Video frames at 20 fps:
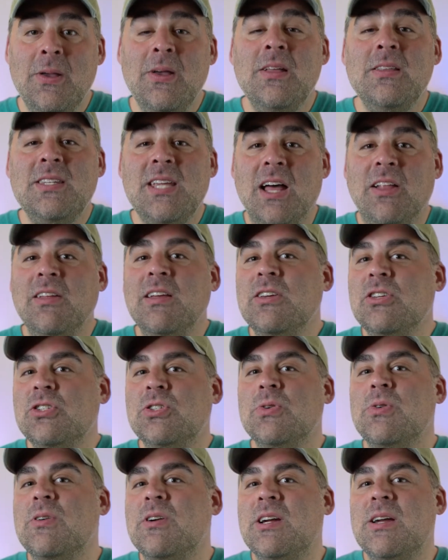telling a
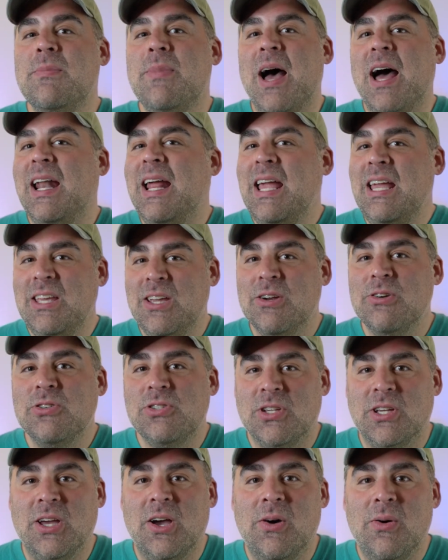story about 8 years
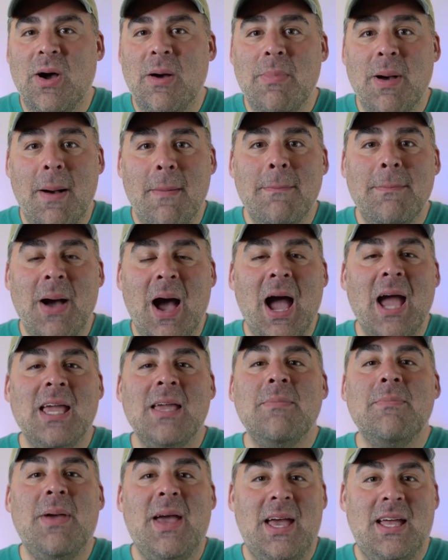ago about
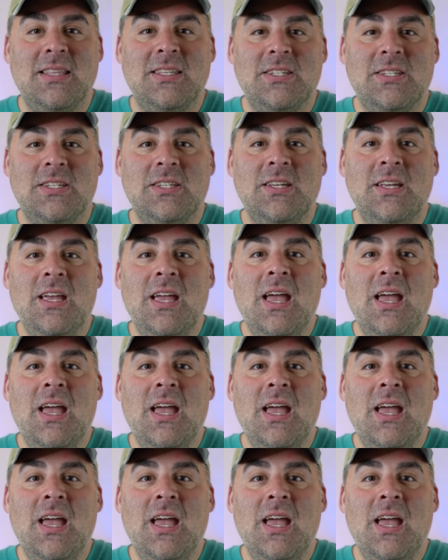buying beds.